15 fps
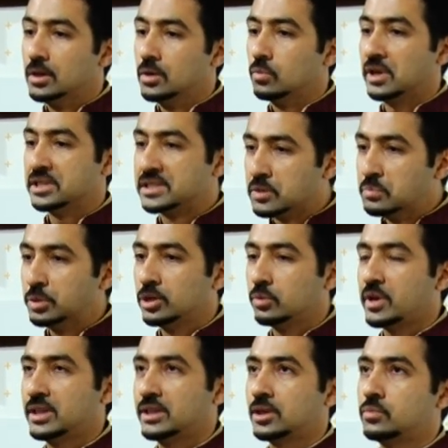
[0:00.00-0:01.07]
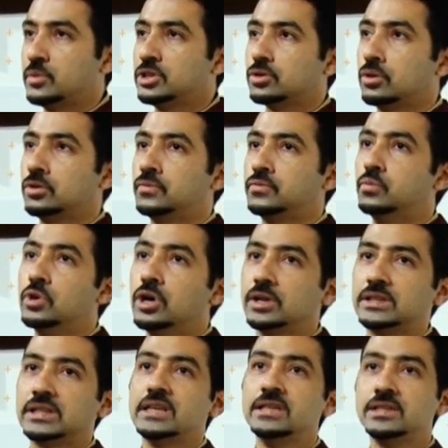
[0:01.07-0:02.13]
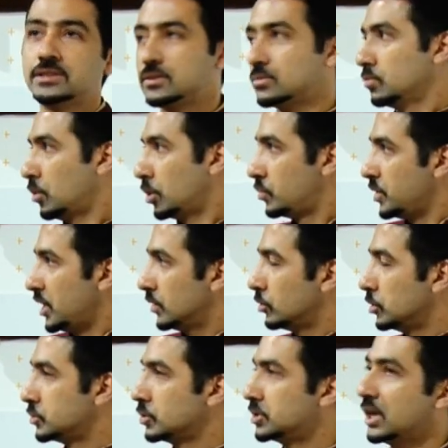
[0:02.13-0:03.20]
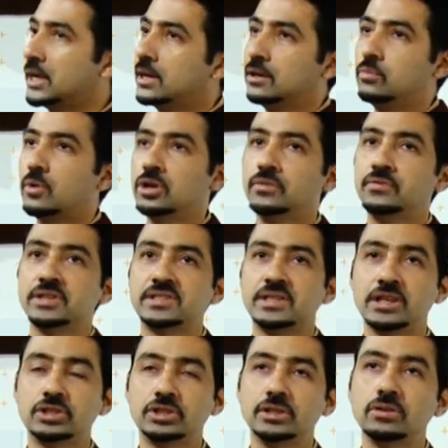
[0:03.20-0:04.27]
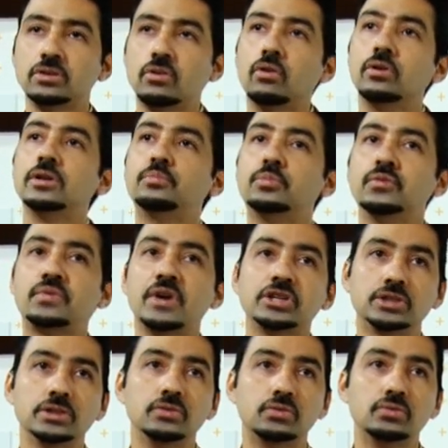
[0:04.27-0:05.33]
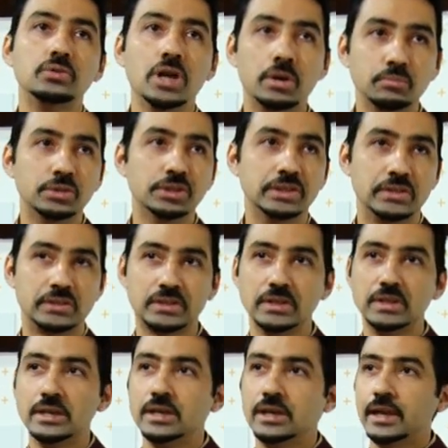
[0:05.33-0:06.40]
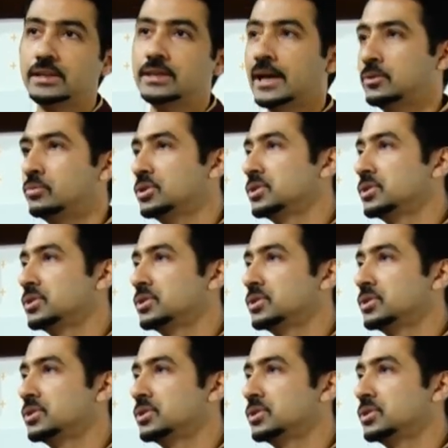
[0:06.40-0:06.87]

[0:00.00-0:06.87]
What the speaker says: One simple way that we sort of worked is what we have also titled one of our section called Profession Through Numbers. And that